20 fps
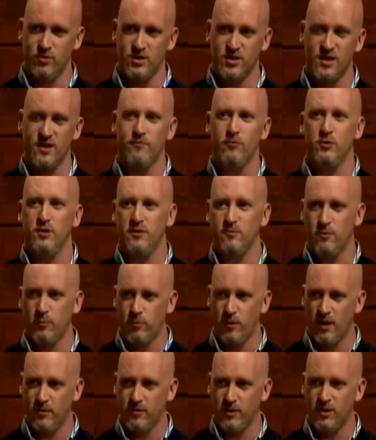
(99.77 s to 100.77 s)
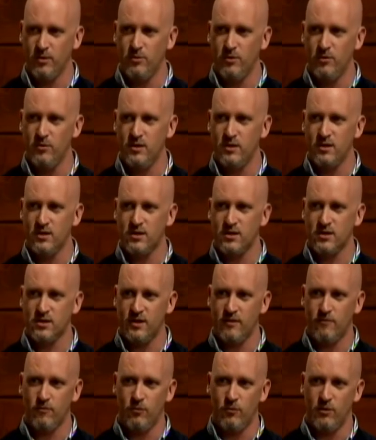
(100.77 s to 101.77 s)
several different private communities,
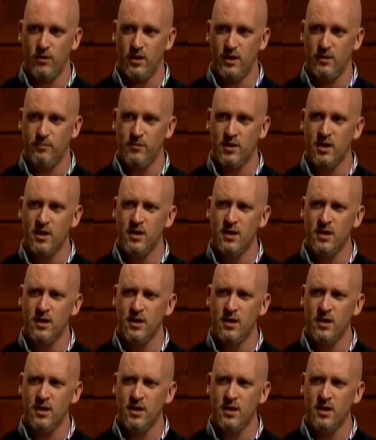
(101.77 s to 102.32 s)
several